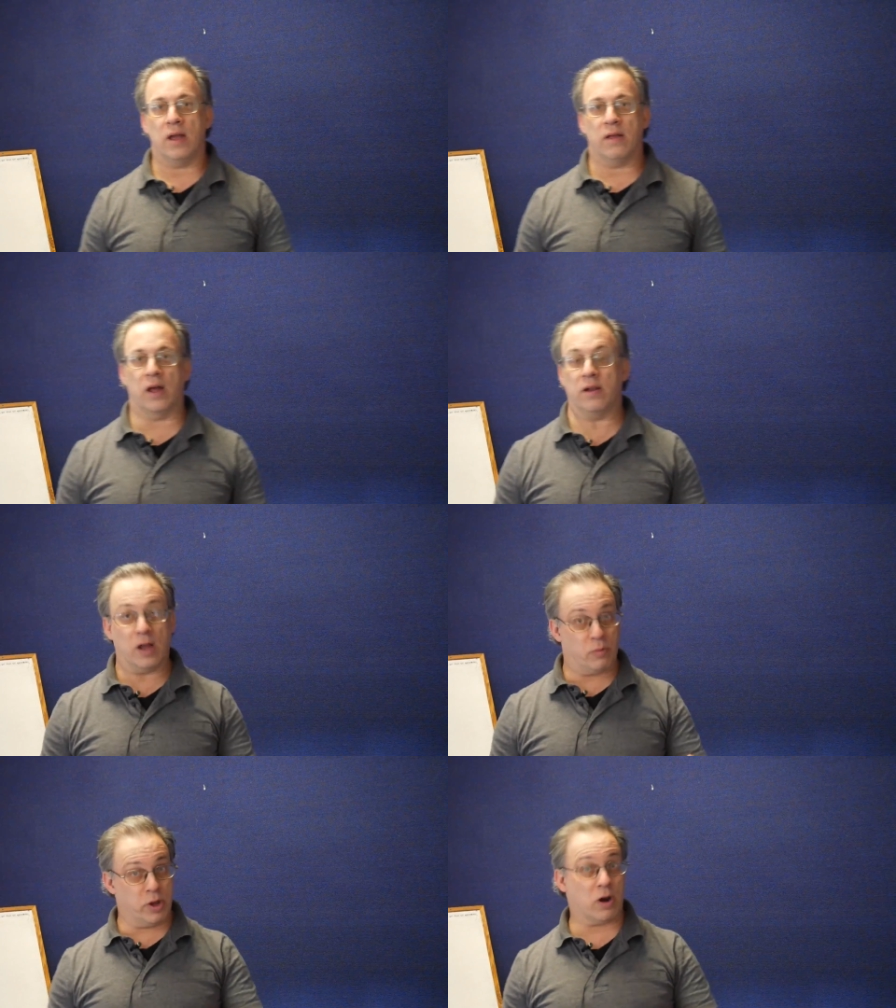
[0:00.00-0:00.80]

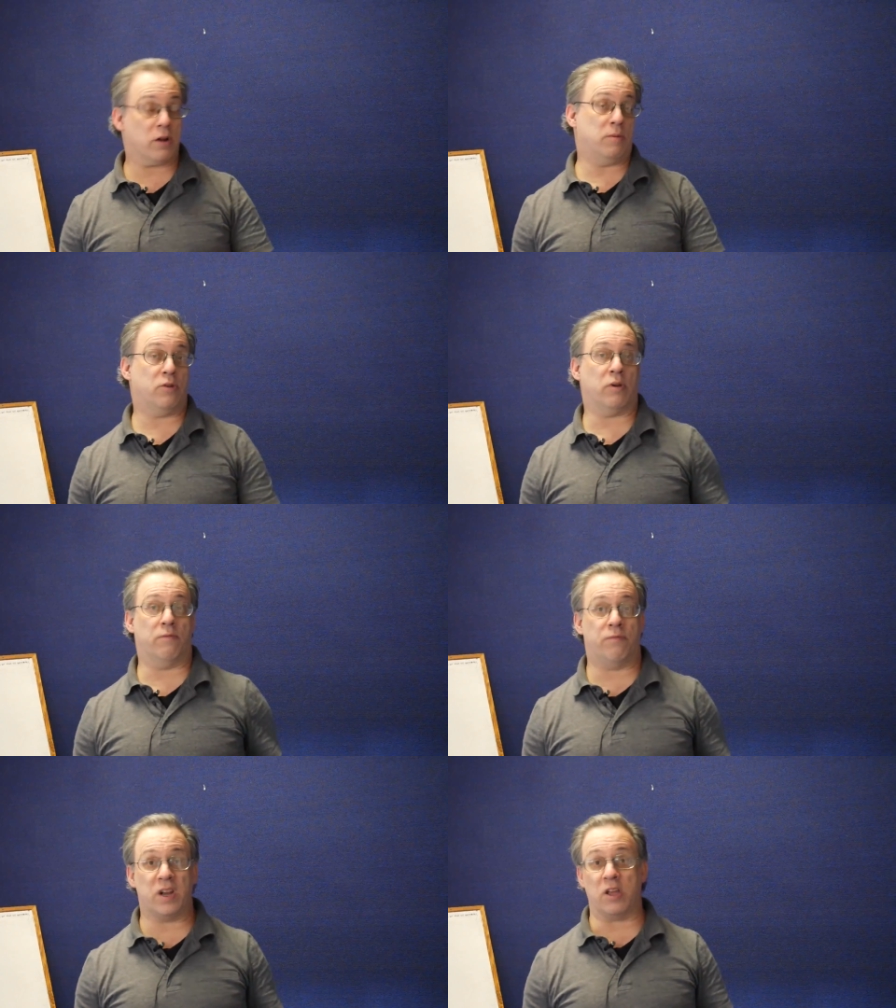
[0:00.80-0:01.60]
Now, we are going to be doing a
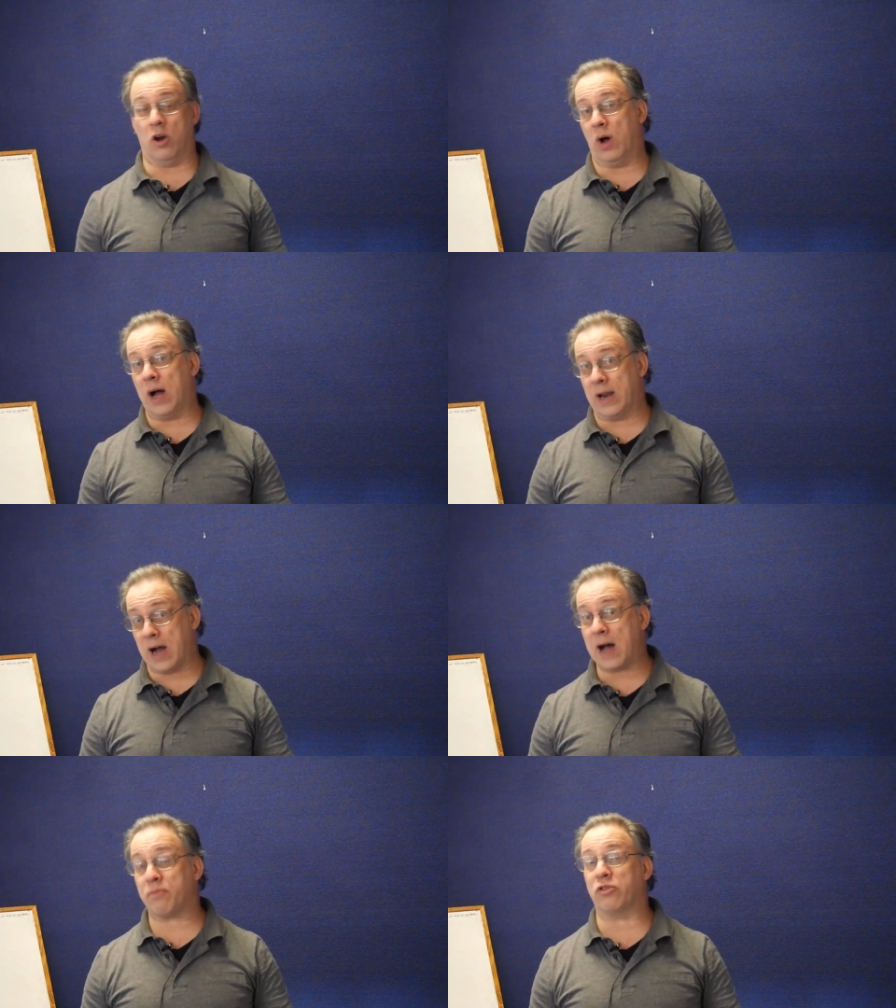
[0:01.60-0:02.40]
video on
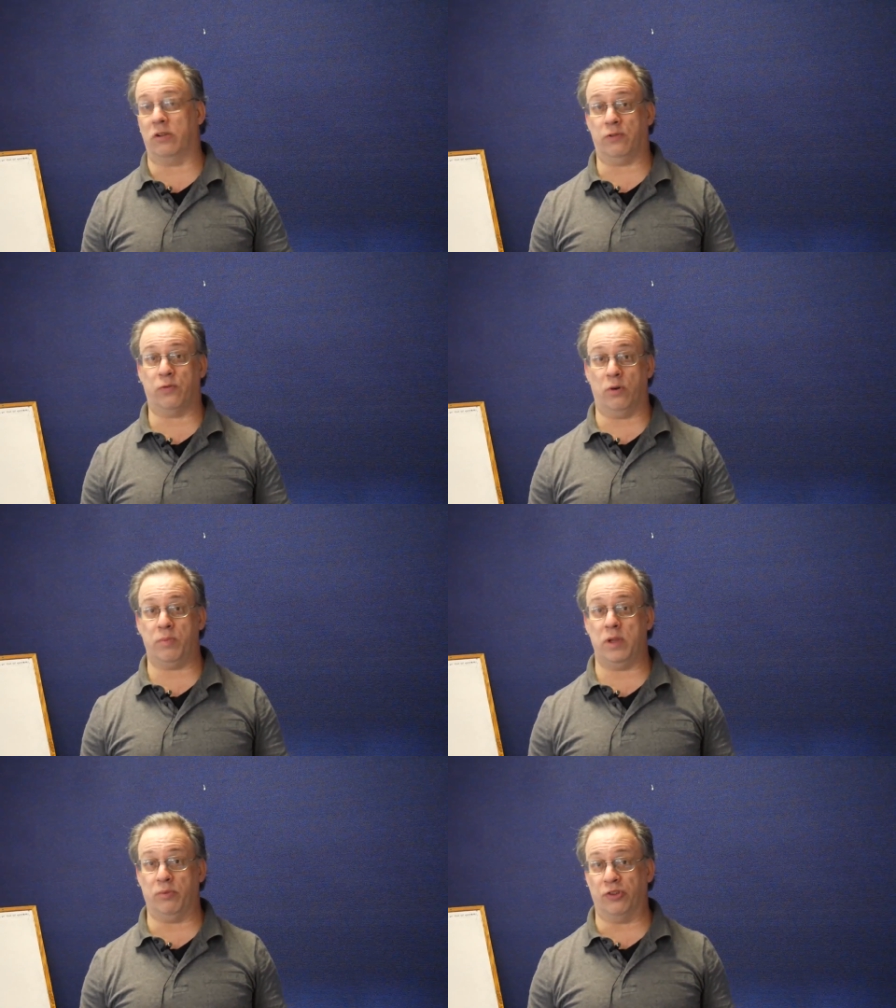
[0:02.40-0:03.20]
options for
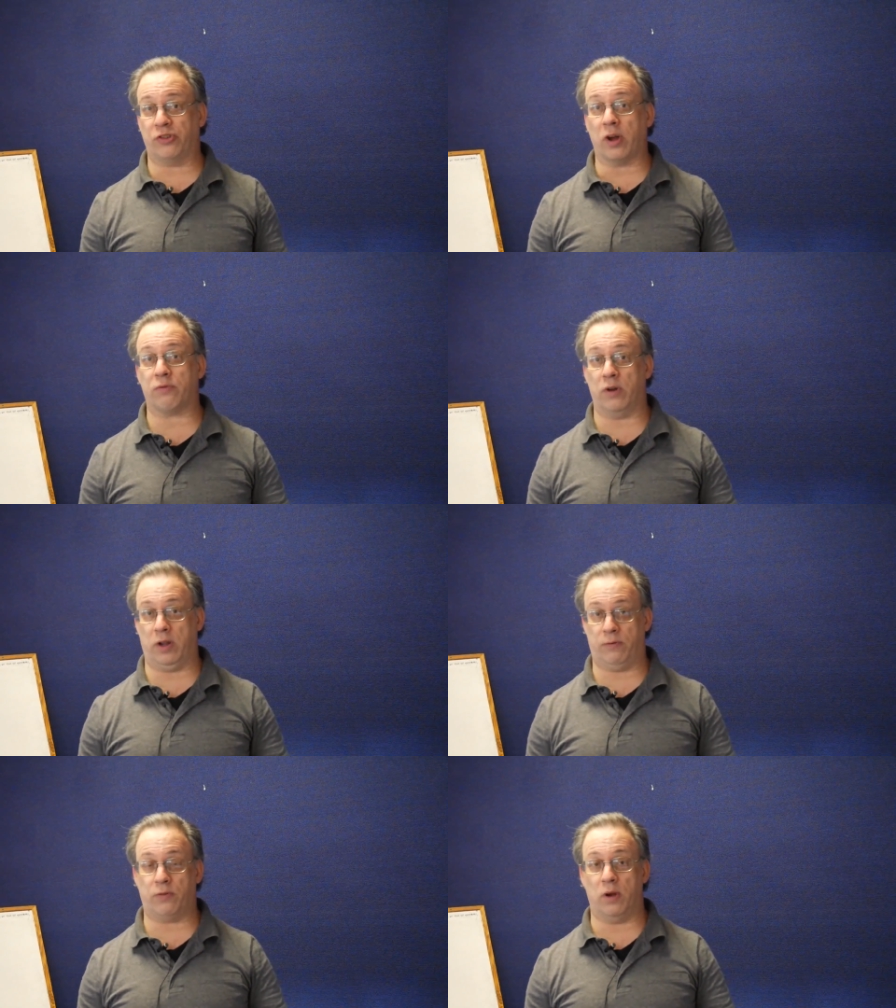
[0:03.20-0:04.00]
people
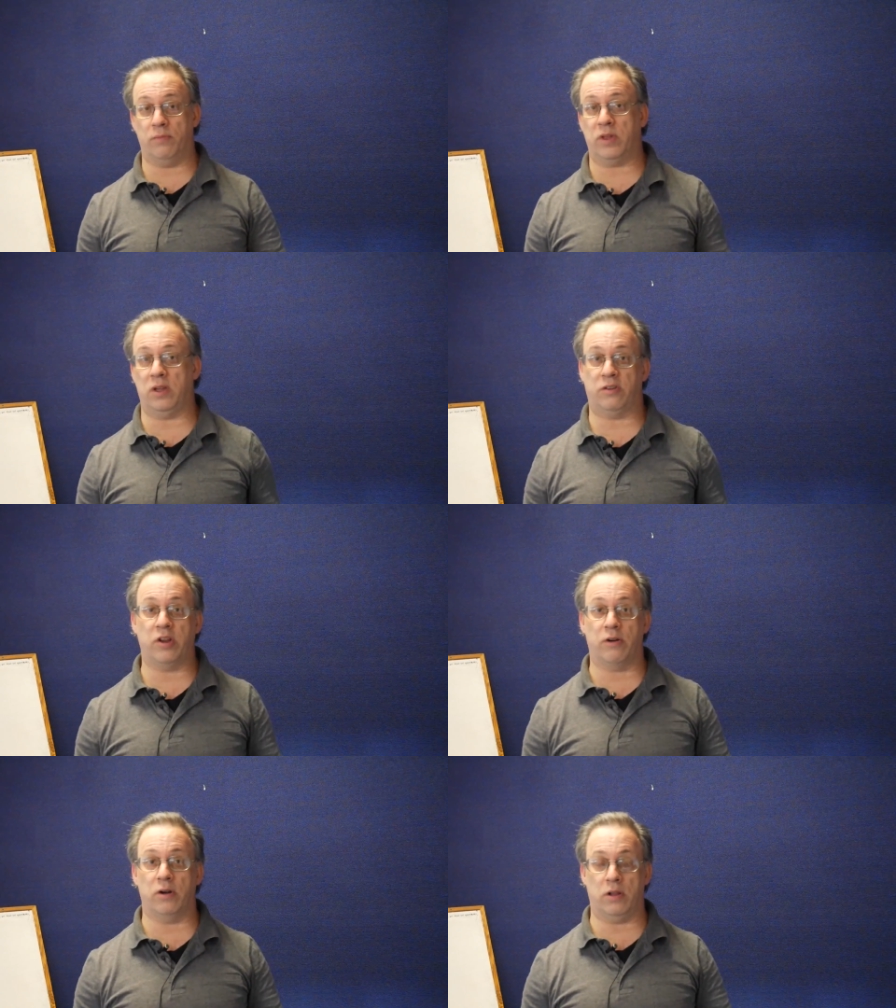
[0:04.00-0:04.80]
suffering from the
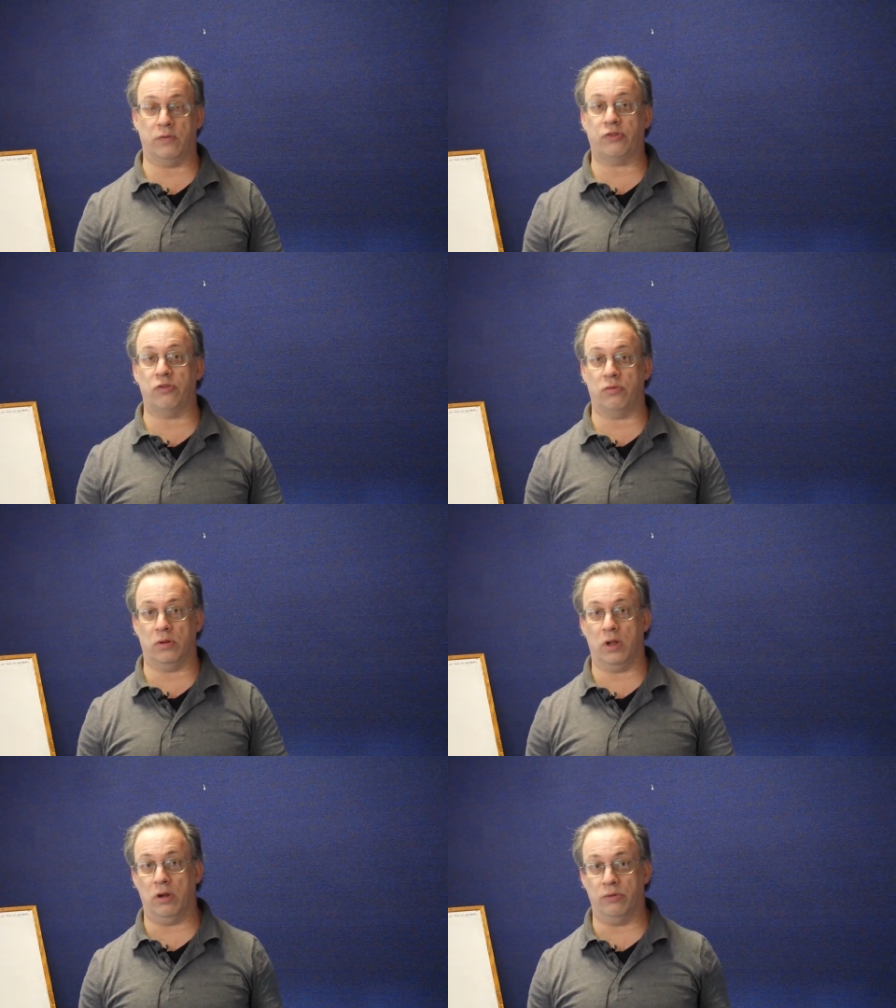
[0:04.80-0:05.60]
tyranny of
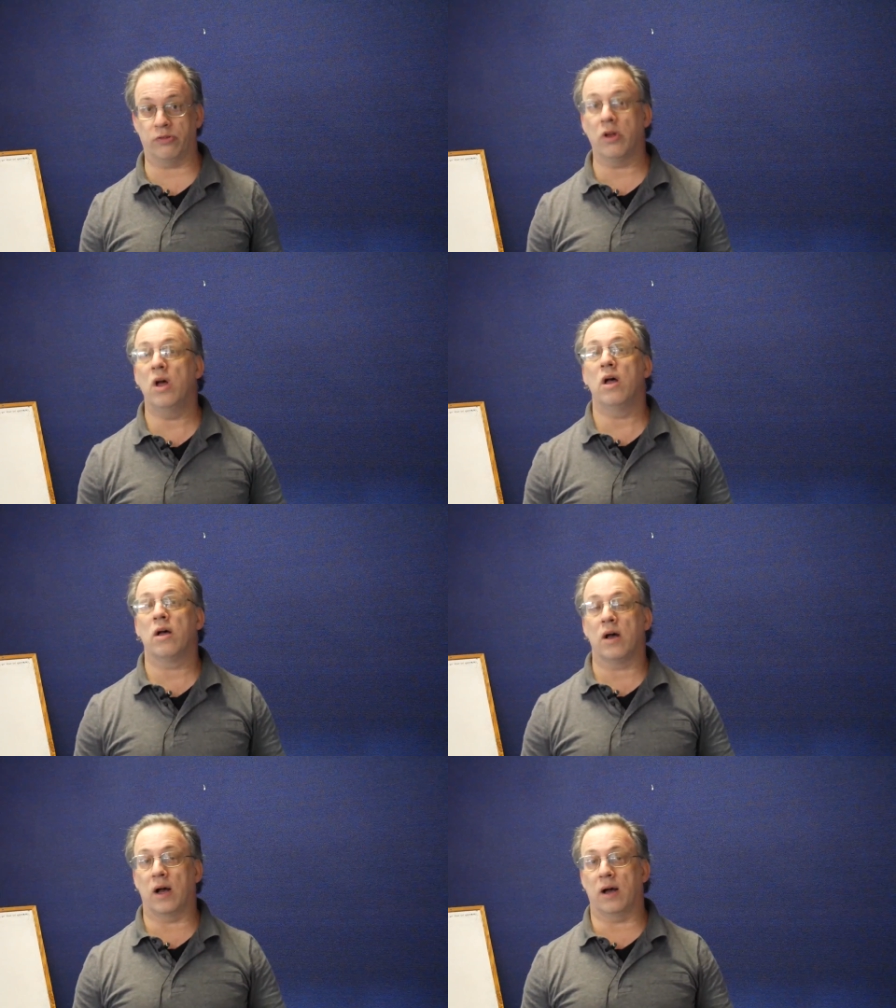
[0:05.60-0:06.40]
student loans,
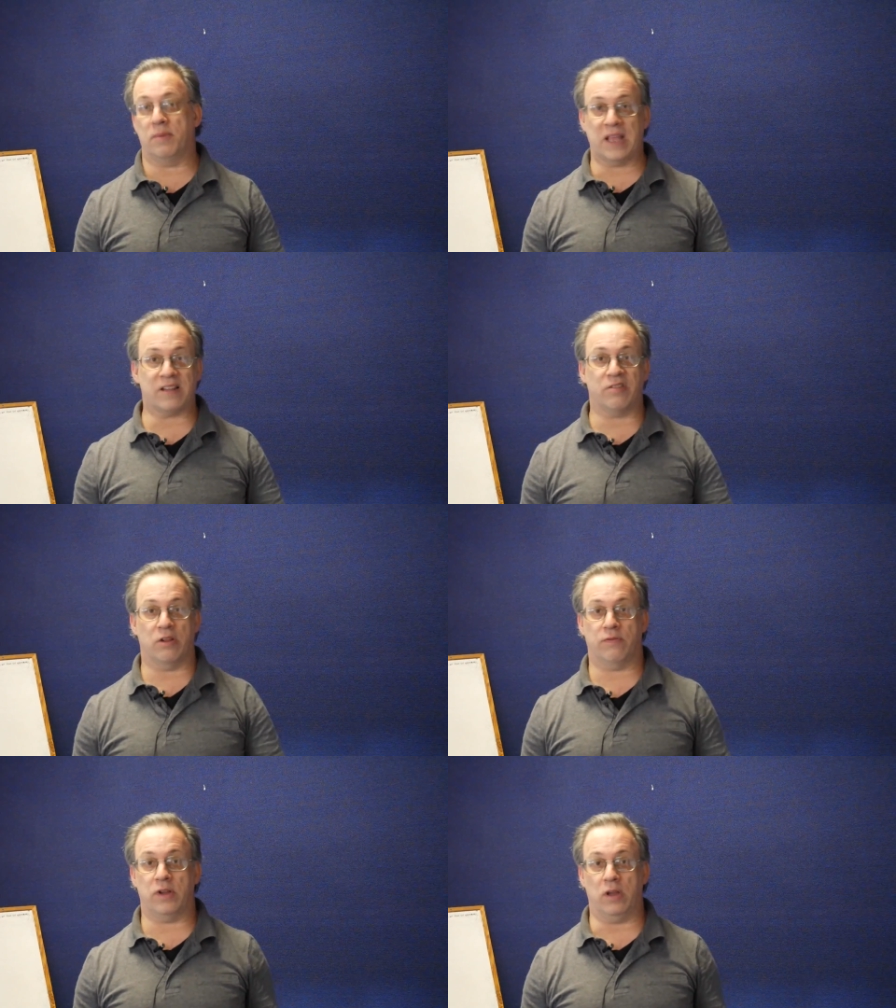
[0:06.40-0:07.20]
but that's
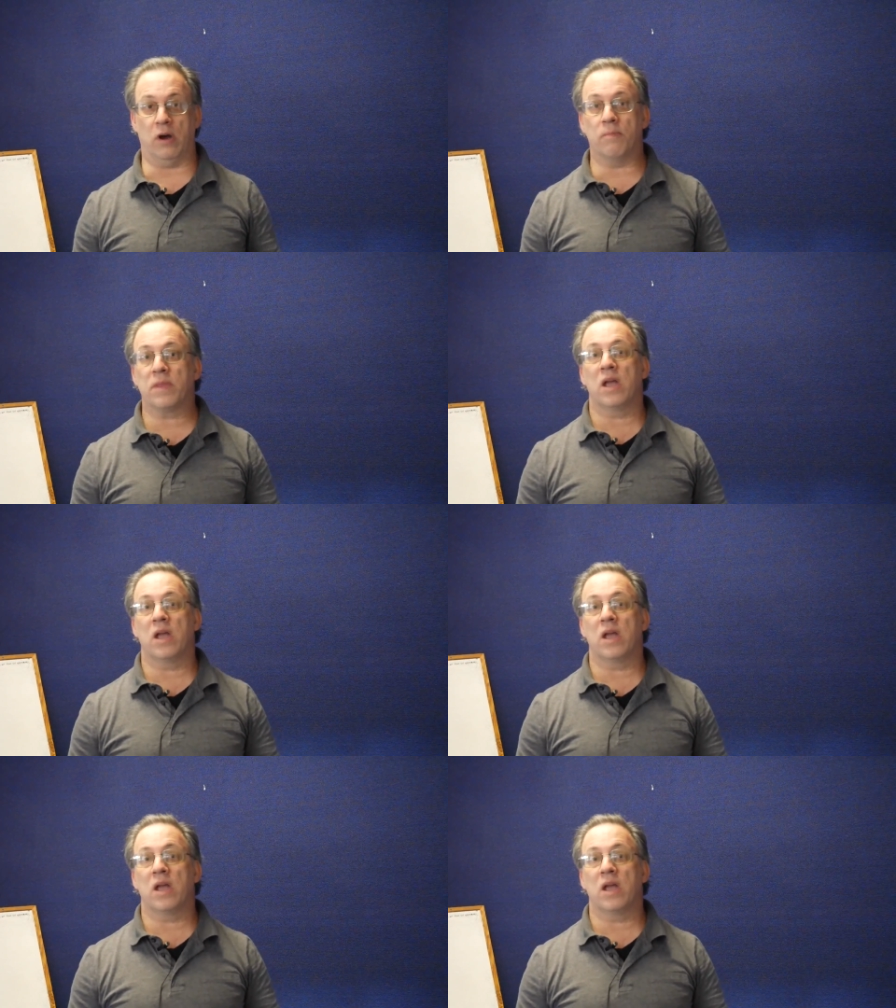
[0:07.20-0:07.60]
another video.